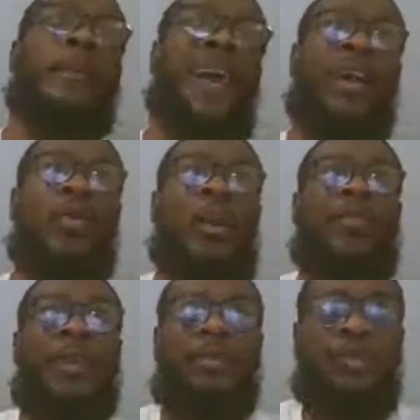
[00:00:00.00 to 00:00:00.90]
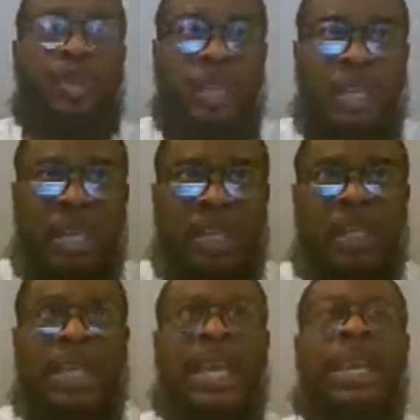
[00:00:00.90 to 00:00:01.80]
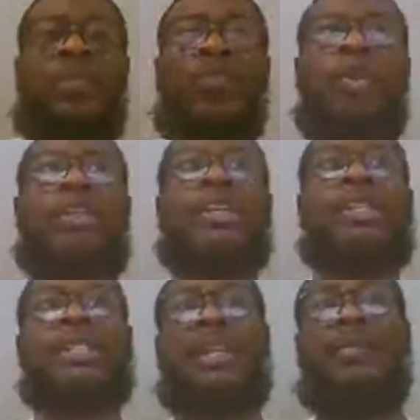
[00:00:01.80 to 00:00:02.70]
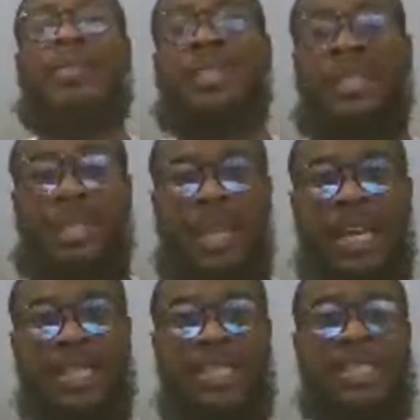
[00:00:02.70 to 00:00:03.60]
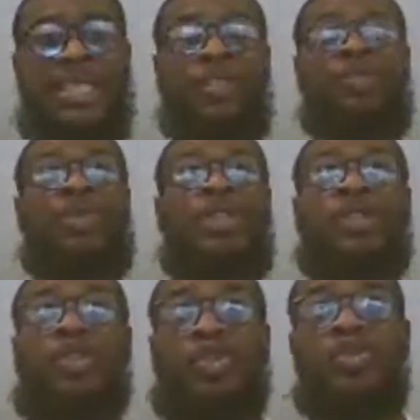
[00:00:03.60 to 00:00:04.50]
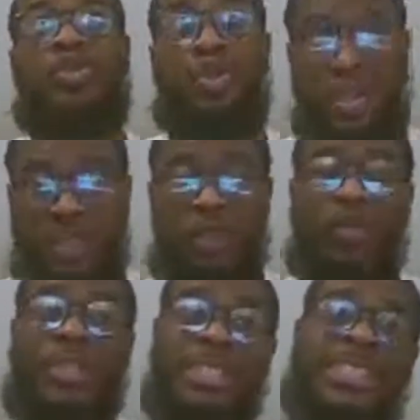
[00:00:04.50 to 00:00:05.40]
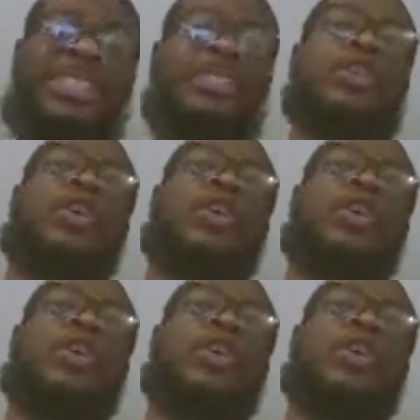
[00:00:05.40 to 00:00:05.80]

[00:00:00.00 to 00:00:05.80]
back, we'll have an opportunity to get the M1. 17-9, 6:26